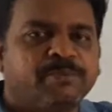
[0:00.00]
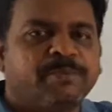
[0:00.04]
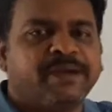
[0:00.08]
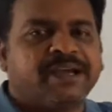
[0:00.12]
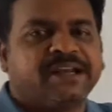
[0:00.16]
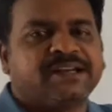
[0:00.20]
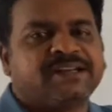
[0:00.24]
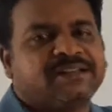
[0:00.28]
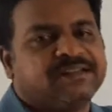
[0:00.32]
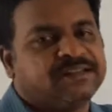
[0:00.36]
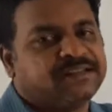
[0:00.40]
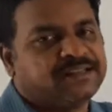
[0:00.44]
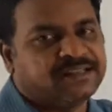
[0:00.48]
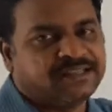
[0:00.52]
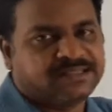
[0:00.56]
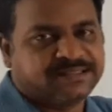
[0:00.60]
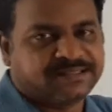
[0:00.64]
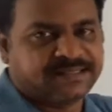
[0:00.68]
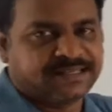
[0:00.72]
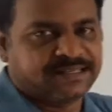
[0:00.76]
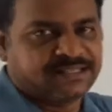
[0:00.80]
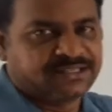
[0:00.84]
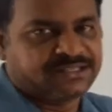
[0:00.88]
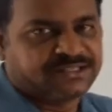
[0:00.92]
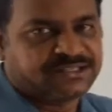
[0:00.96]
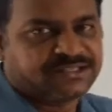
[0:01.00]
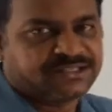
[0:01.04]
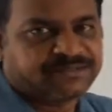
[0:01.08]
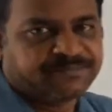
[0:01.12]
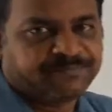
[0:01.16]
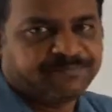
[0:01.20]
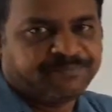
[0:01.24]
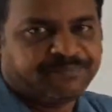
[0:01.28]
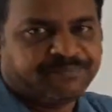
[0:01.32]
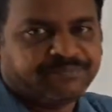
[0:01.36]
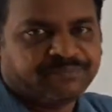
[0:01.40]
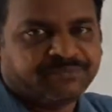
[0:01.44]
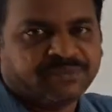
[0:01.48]
bacterial
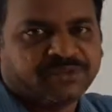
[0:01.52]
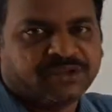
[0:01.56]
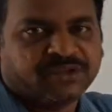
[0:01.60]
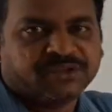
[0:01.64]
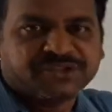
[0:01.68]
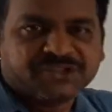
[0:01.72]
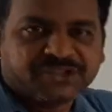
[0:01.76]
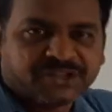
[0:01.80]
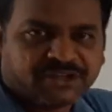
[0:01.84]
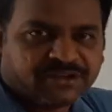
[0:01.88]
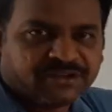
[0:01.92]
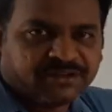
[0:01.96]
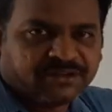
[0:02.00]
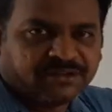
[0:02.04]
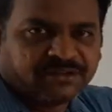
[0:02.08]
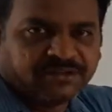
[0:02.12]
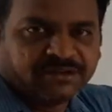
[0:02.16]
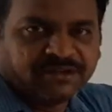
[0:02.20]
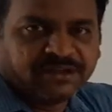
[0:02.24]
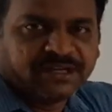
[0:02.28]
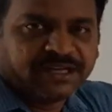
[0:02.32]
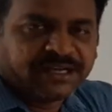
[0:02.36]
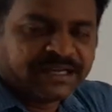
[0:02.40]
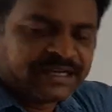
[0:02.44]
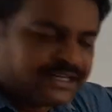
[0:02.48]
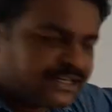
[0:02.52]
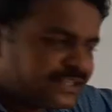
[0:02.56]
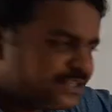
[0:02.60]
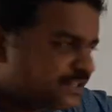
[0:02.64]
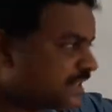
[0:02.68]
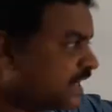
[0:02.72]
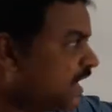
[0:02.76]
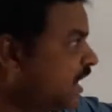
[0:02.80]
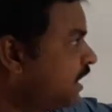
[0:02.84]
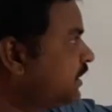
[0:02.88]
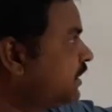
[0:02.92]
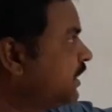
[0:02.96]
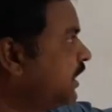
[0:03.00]
cells. So, it is
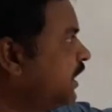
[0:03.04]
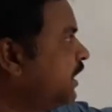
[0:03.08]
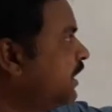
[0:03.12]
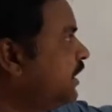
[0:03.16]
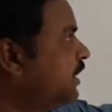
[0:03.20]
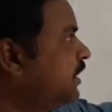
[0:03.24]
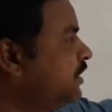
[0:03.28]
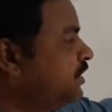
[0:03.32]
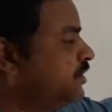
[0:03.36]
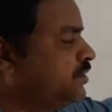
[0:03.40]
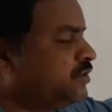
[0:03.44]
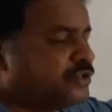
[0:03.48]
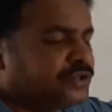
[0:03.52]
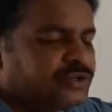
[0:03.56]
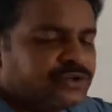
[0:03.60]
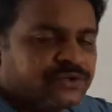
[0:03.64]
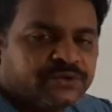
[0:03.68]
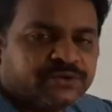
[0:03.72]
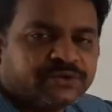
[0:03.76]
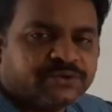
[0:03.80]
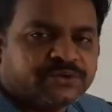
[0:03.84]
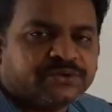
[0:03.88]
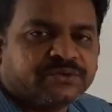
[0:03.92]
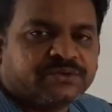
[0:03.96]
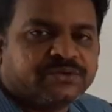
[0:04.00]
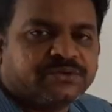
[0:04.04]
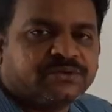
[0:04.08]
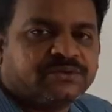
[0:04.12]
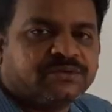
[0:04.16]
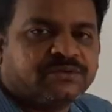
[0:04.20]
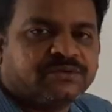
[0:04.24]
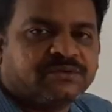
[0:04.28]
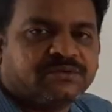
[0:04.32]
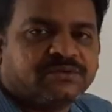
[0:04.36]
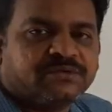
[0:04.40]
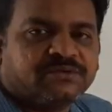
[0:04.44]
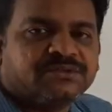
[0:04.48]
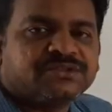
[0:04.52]
not a
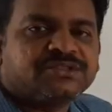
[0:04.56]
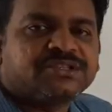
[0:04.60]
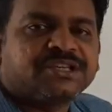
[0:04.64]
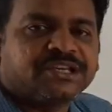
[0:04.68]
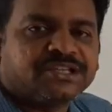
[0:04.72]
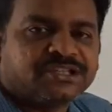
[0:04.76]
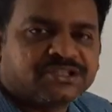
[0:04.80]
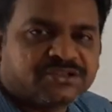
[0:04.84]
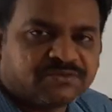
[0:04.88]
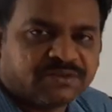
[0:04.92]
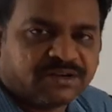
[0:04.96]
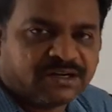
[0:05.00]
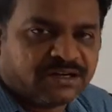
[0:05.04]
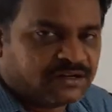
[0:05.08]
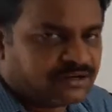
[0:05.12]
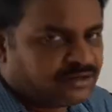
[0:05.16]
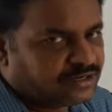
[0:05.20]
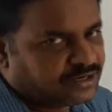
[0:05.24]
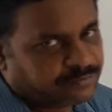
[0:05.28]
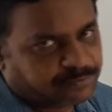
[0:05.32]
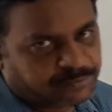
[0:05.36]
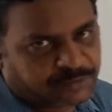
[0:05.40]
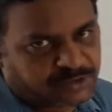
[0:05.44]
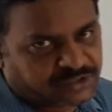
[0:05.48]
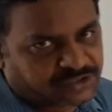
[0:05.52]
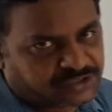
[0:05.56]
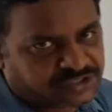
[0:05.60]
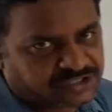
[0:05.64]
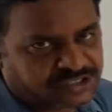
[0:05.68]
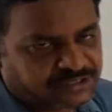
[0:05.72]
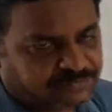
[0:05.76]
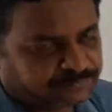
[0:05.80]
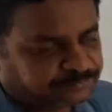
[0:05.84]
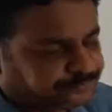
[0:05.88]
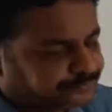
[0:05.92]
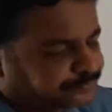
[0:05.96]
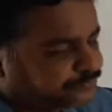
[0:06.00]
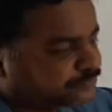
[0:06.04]
true sexual
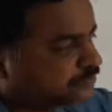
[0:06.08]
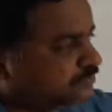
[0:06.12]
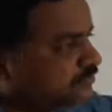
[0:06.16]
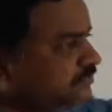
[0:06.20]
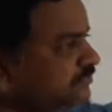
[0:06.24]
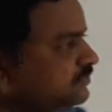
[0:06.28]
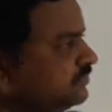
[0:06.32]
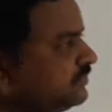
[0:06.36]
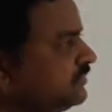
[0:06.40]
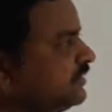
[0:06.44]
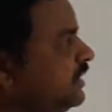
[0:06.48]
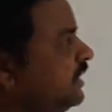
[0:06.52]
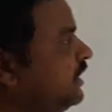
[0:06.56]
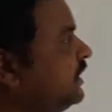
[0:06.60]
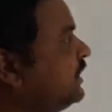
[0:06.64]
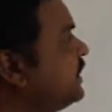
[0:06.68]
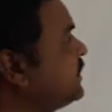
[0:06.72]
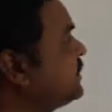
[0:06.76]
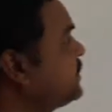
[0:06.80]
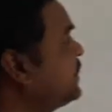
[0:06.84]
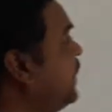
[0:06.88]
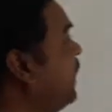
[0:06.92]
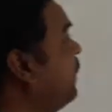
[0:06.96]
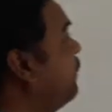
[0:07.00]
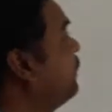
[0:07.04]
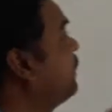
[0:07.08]
reproduction. At the same